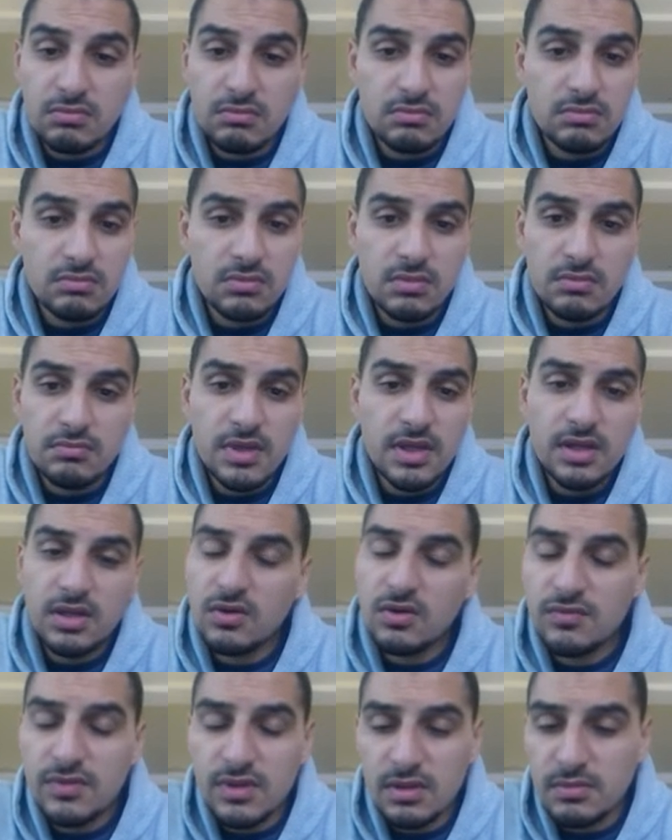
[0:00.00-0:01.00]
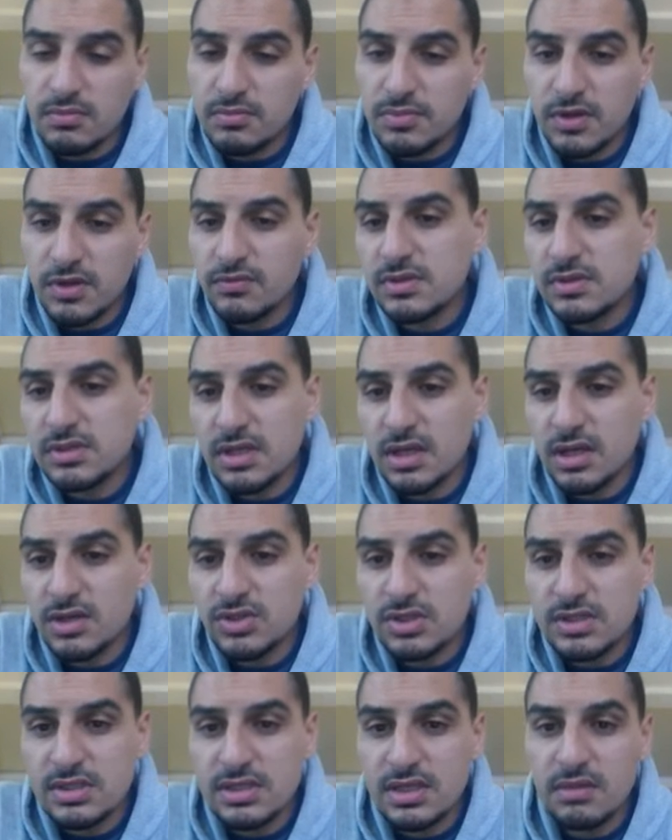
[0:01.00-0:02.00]
Many of the previous
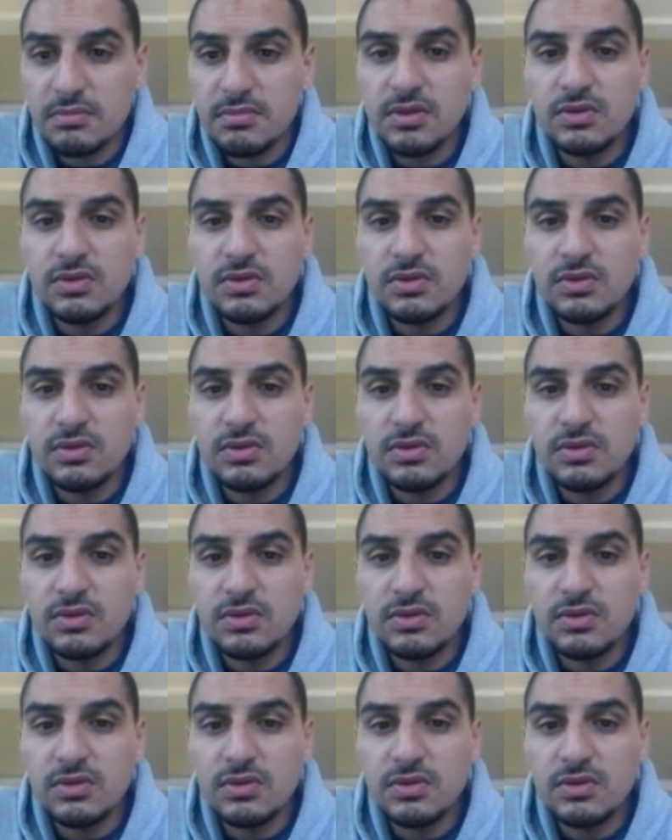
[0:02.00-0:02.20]
reactions can be